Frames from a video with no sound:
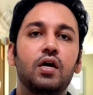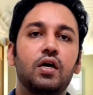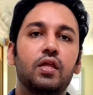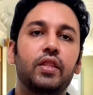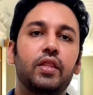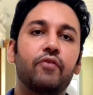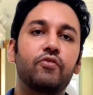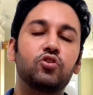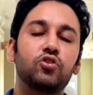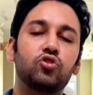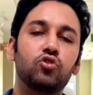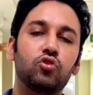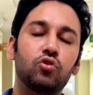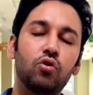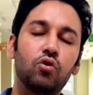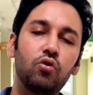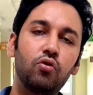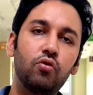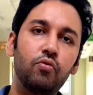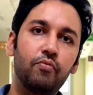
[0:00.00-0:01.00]
There was
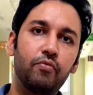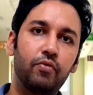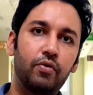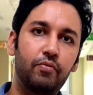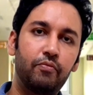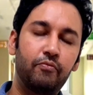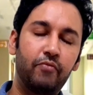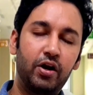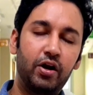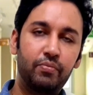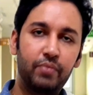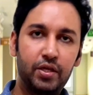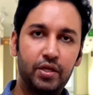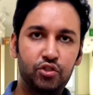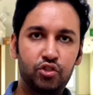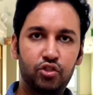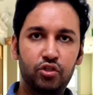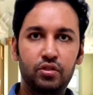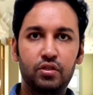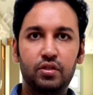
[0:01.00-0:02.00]
no bare
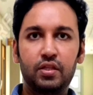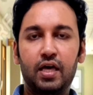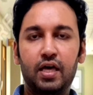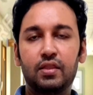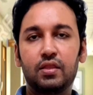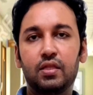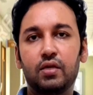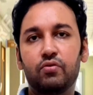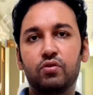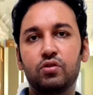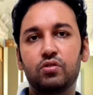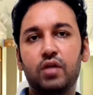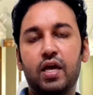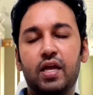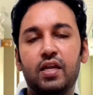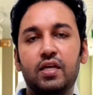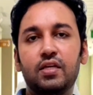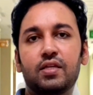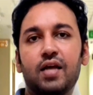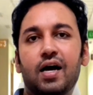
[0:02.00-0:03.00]
mention that there was
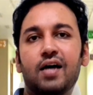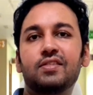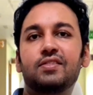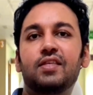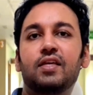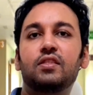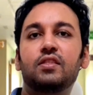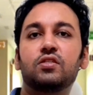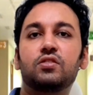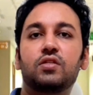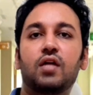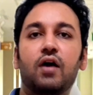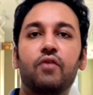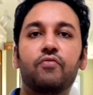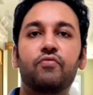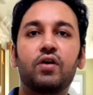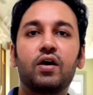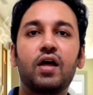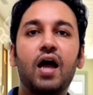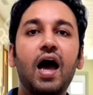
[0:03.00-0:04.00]
any task that the staff
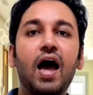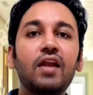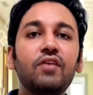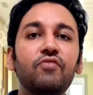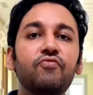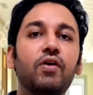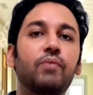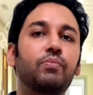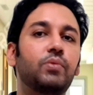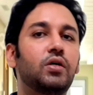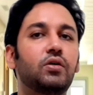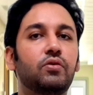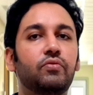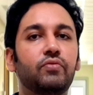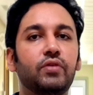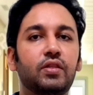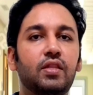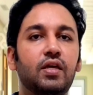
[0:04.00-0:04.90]
are unfamiliar with.